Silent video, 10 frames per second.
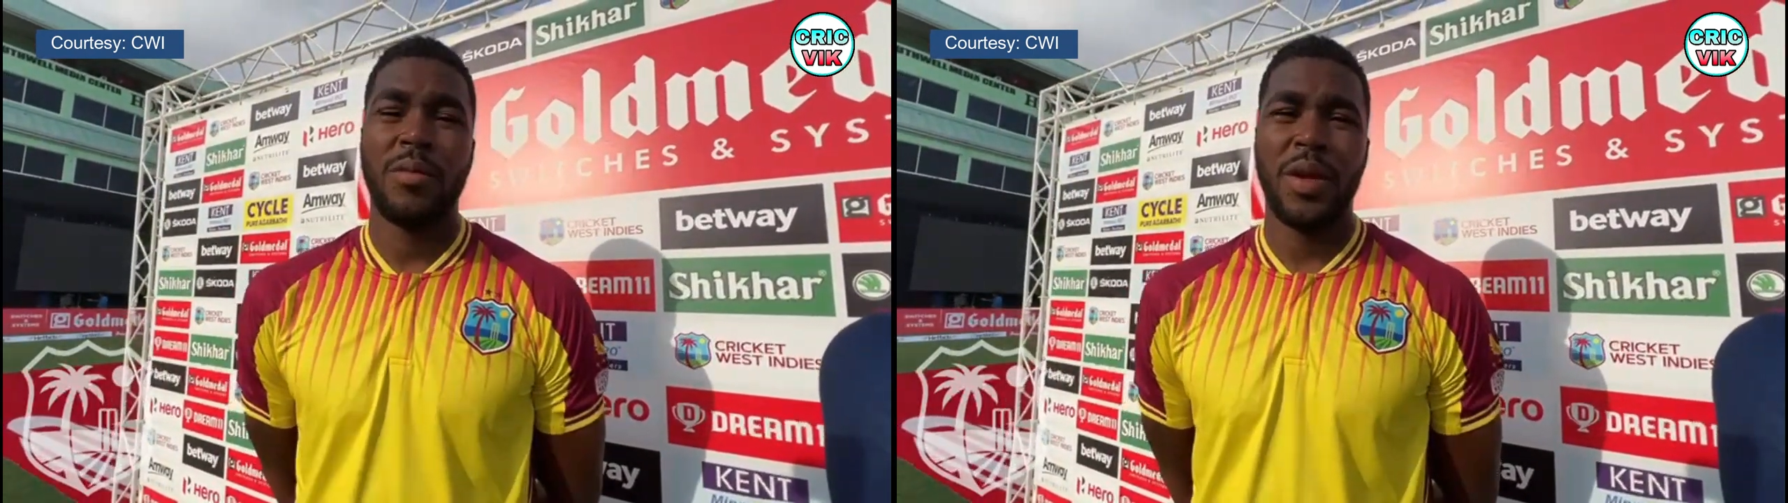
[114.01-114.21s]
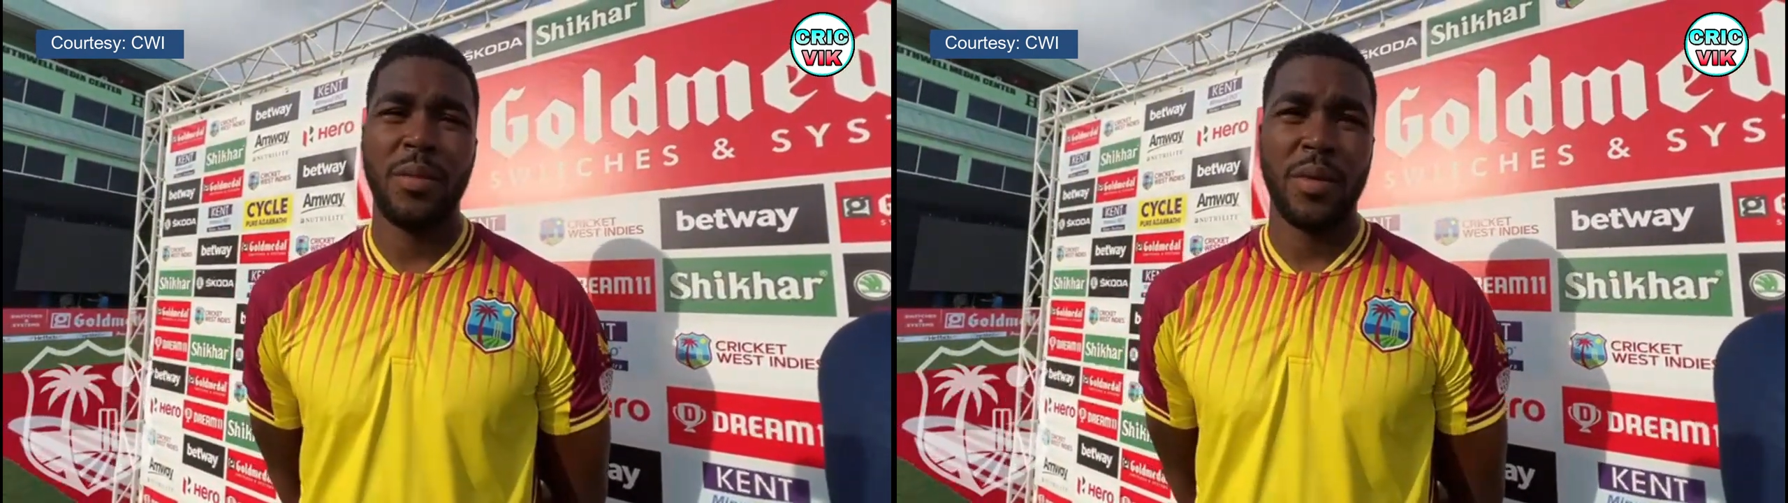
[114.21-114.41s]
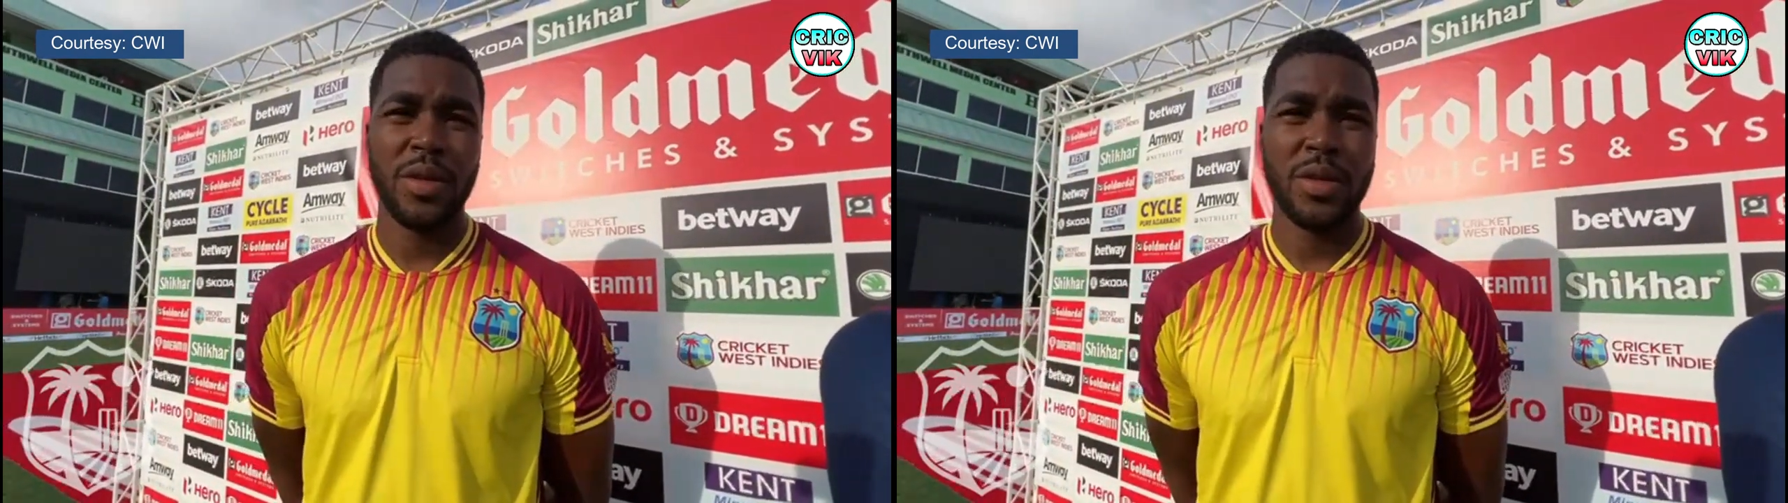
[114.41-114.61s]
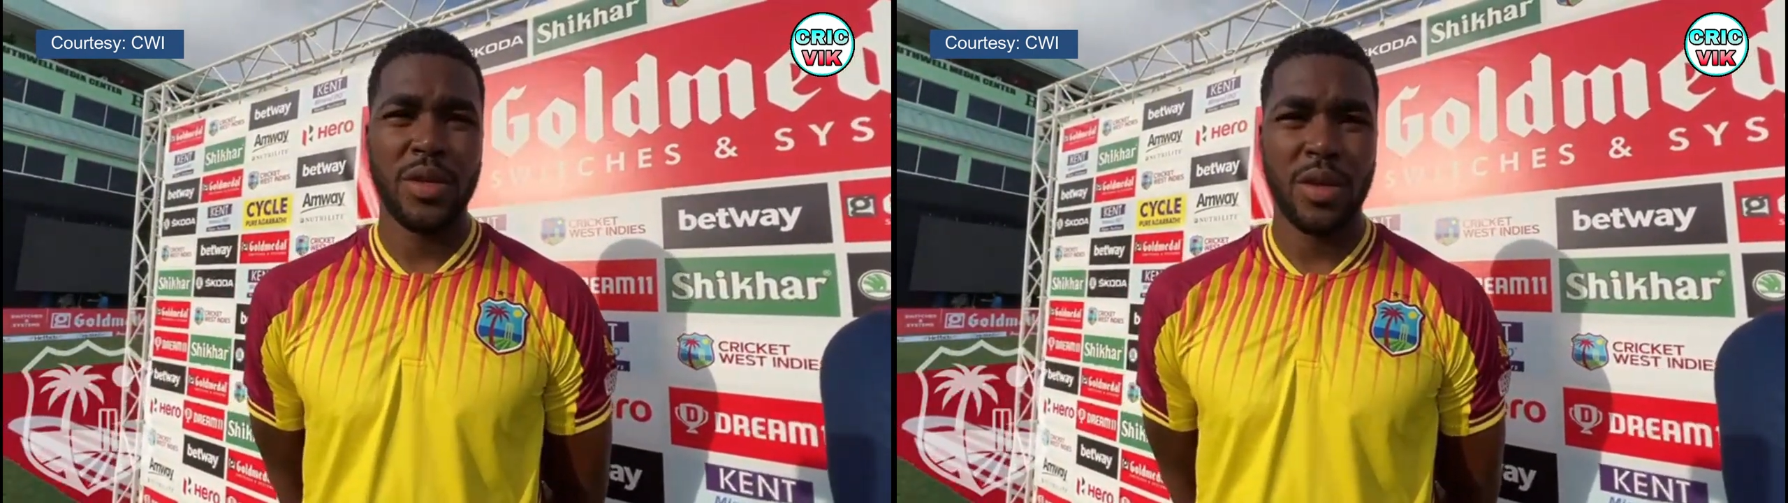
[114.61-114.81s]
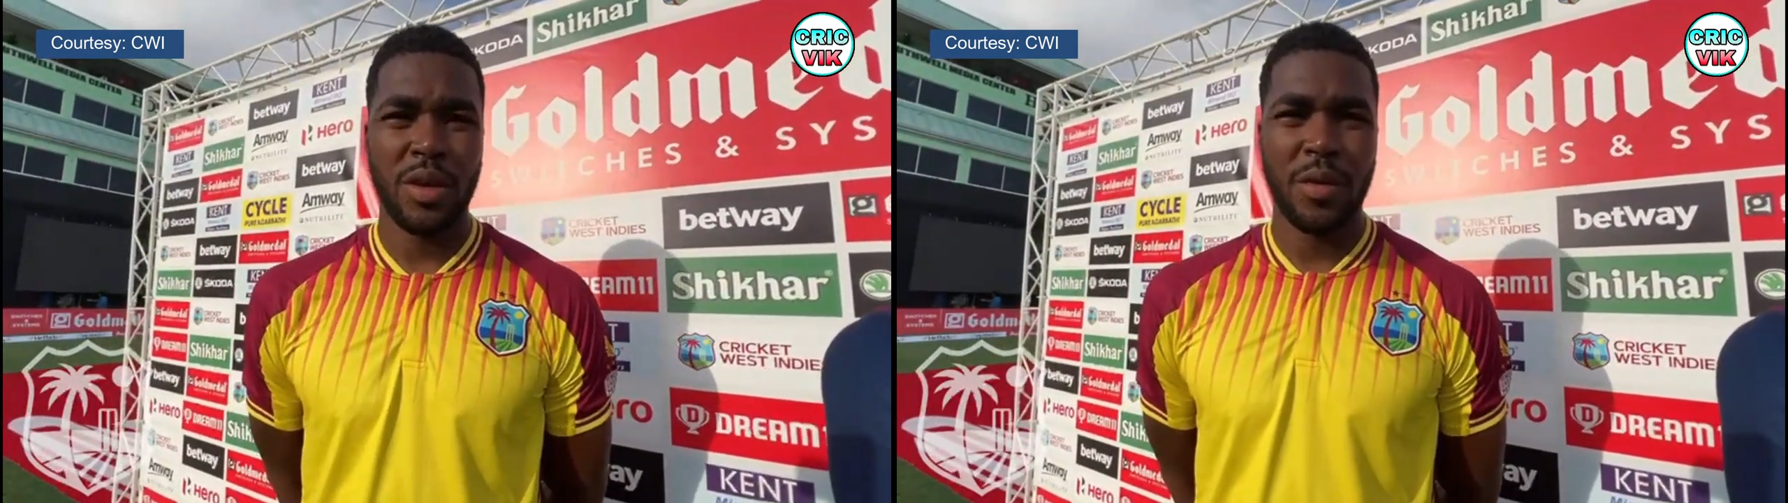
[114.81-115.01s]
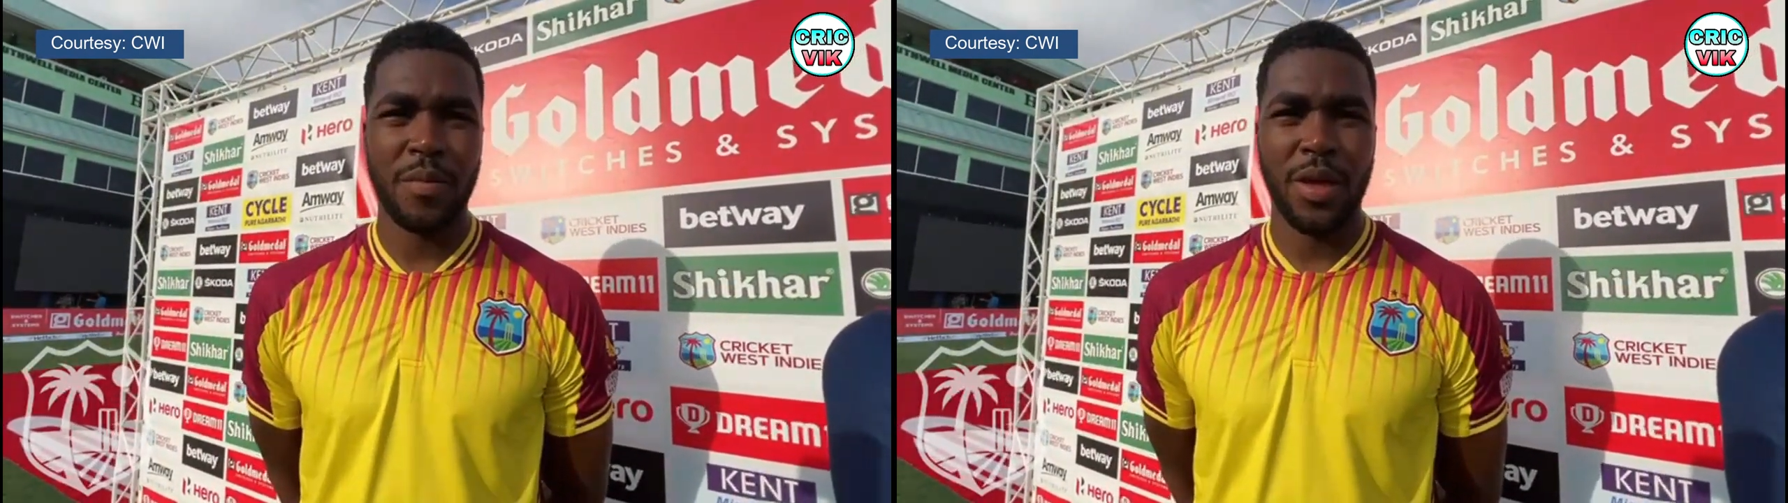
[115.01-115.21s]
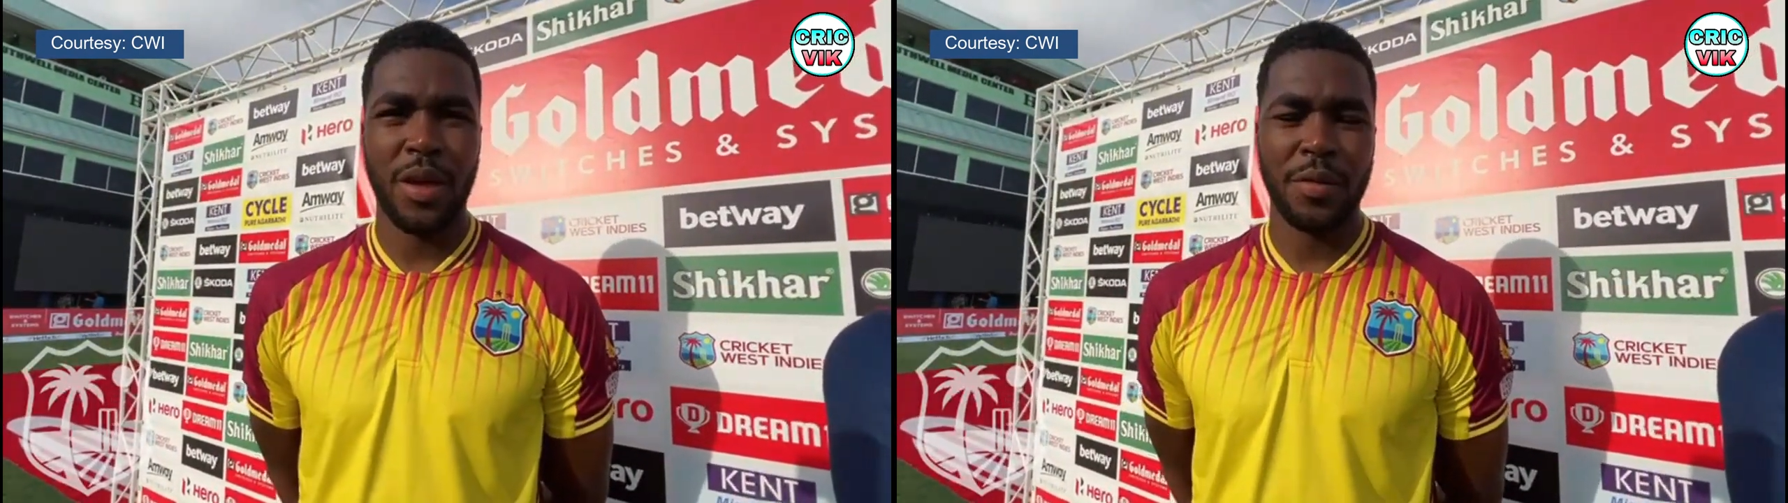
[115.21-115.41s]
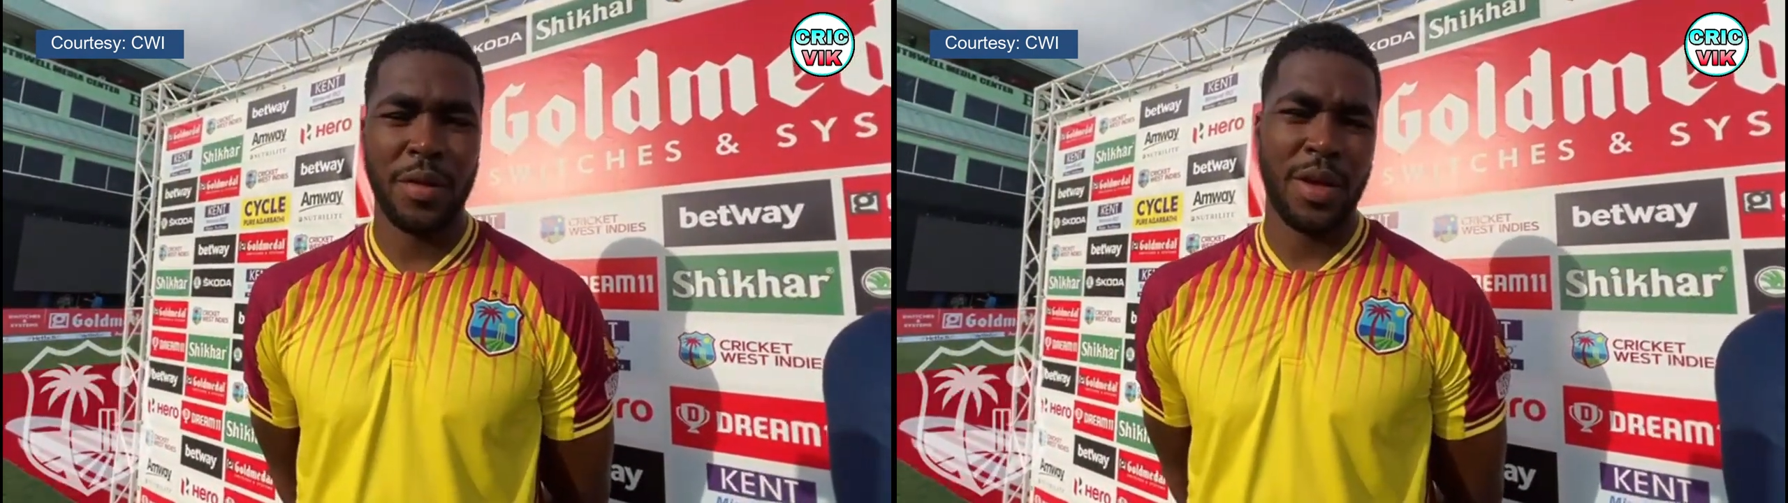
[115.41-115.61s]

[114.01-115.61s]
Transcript: many months, that